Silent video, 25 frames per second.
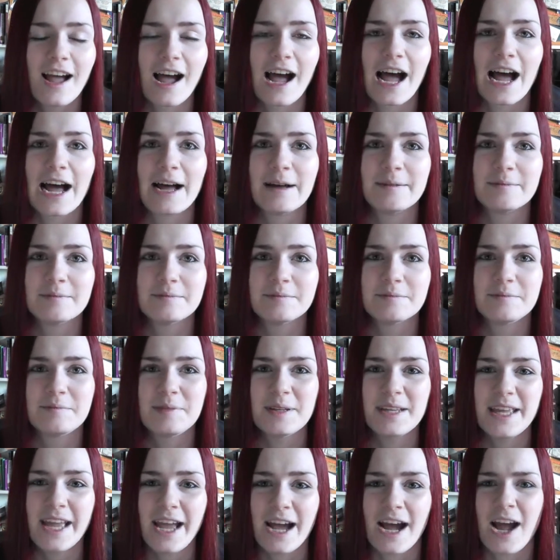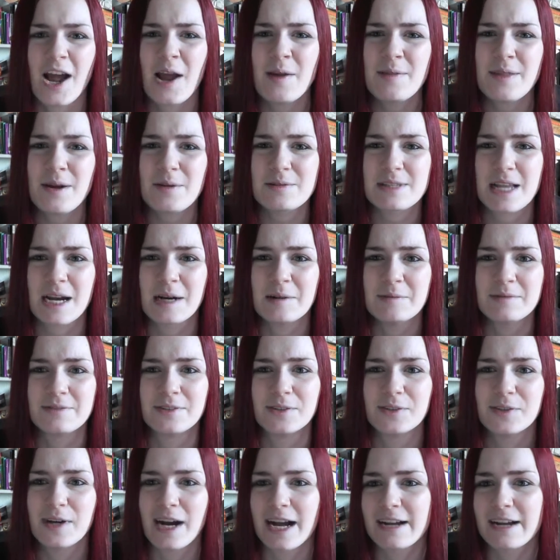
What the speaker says: But yeah, I hope that was helpful.